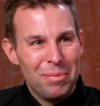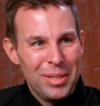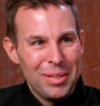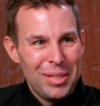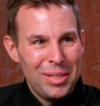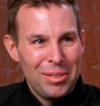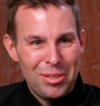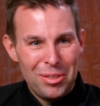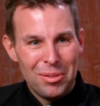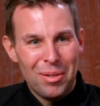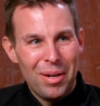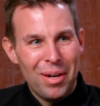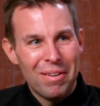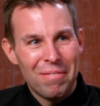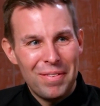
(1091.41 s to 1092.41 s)
really
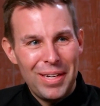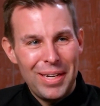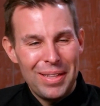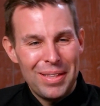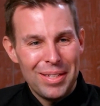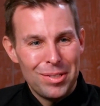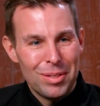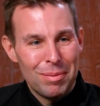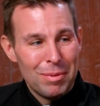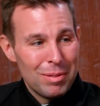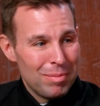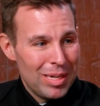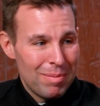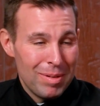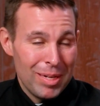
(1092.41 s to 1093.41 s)
strong faith
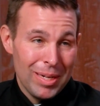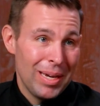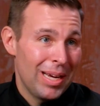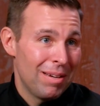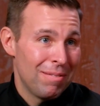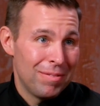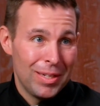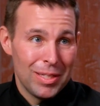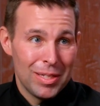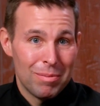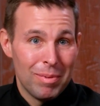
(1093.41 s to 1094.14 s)
exhibited by my godfather,